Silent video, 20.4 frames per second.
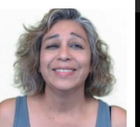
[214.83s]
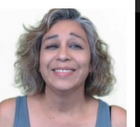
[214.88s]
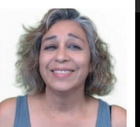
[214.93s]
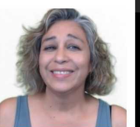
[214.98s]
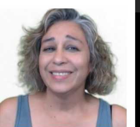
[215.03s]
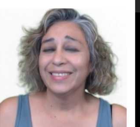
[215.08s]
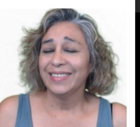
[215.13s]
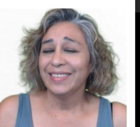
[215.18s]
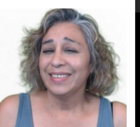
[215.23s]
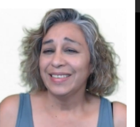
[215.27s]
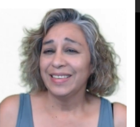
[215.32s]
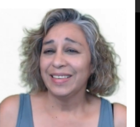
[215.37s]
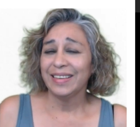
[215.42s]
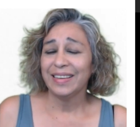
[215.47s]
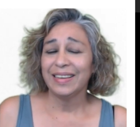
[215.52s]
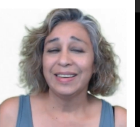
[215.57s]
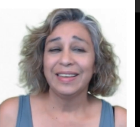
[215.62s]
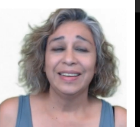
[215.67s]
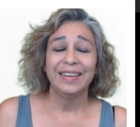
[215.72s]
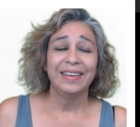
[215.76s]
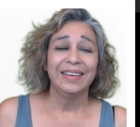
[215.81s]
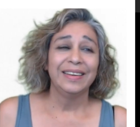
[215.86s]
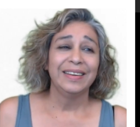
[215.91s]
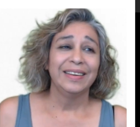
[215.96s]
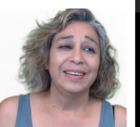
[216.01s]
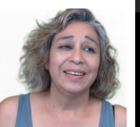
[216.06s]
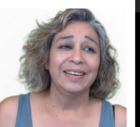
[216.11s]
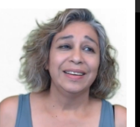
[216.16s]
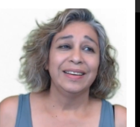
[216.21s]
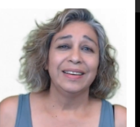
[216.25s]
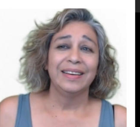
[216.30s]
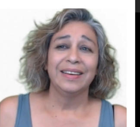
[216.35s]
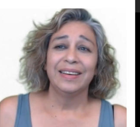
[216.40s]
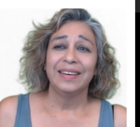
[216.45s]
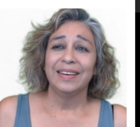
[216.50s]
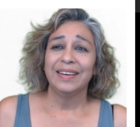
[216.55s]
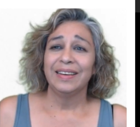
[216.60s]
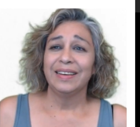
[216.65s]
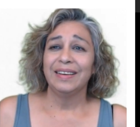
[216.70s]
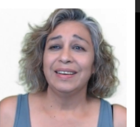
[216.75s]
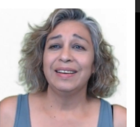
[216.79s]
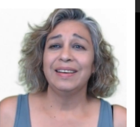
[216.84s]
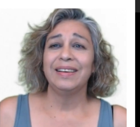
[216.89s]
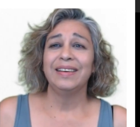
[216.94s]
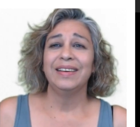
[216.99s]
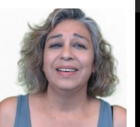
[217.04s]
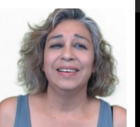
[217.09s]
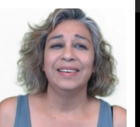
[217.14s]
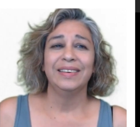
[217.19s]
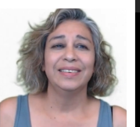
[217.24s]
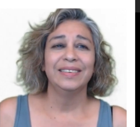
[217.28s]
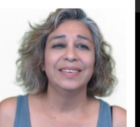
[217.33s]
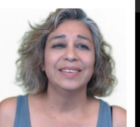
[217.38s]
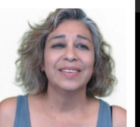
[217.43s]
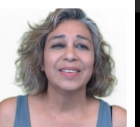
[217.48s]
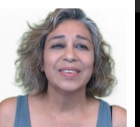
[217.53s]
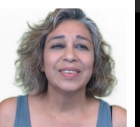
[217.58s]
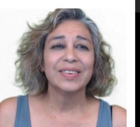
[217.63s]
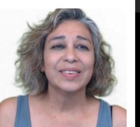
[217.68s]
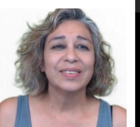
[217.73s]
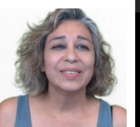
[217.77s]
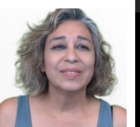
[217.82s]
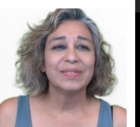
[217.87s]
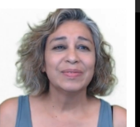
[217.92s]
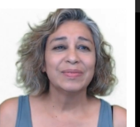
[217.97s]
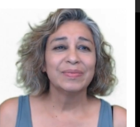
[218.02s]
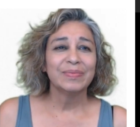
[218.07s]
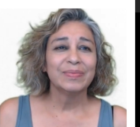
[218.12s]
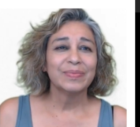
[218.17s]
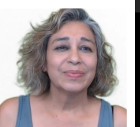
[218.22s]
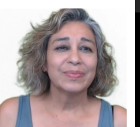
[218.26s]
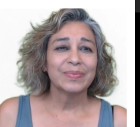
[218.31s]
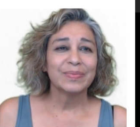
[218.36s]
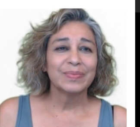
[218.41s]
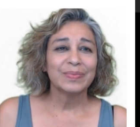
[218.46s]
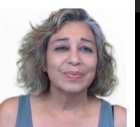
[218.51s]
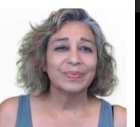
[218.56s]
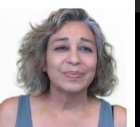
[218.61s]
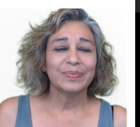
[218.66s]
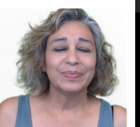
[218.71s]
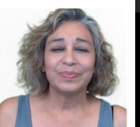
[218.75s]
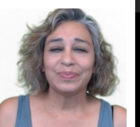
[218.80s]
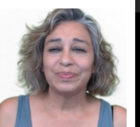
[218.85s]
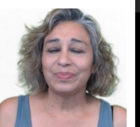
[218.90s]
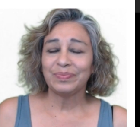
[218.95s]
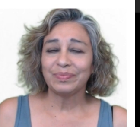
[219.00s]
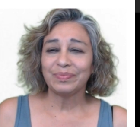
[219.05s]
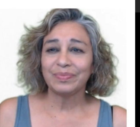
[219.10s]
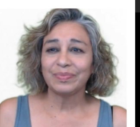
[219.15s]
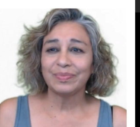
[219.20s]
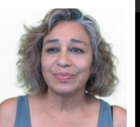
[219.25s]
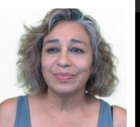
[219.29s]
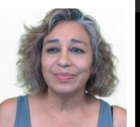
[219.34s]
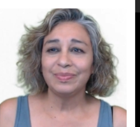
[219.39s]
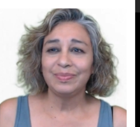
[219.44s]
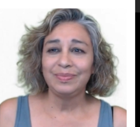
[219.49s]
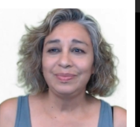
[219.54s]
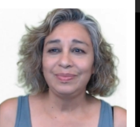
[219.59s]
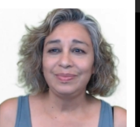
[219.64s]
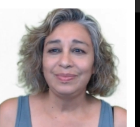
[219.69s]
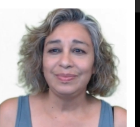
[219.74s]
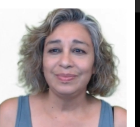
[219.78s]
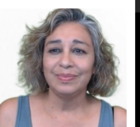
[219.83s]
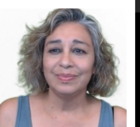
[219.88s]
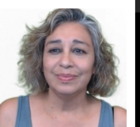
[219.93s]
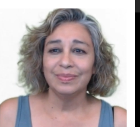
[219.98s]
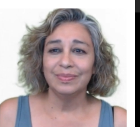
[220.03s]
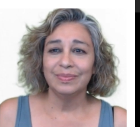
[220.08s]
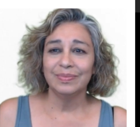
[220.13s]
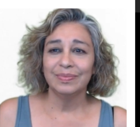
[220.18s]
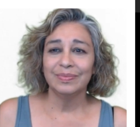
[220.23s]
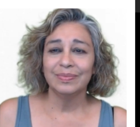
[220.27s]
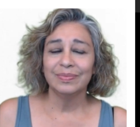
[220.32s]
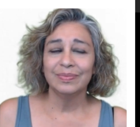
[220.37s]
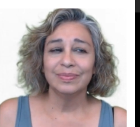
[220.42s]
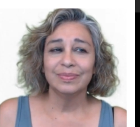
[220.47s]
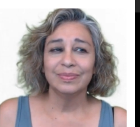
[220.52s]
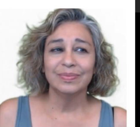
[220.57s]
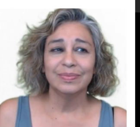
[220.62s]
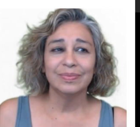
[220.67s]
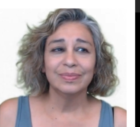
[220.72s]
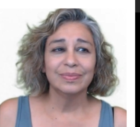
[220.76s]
(silence)